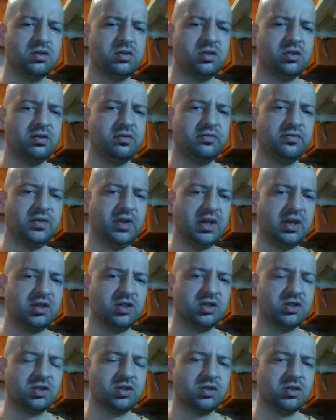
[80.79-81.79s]
to the
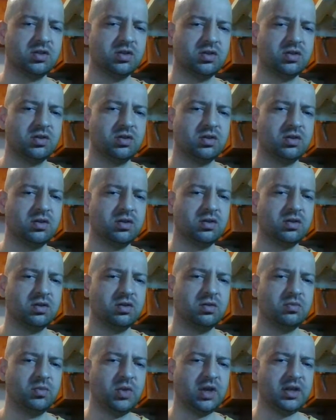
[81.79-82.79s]
fish
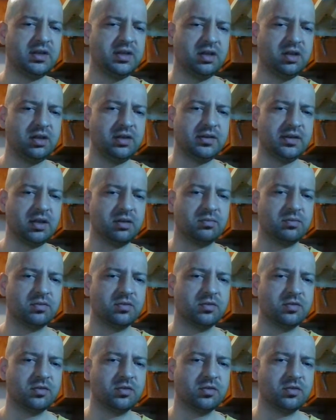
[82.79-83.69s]
by killing them?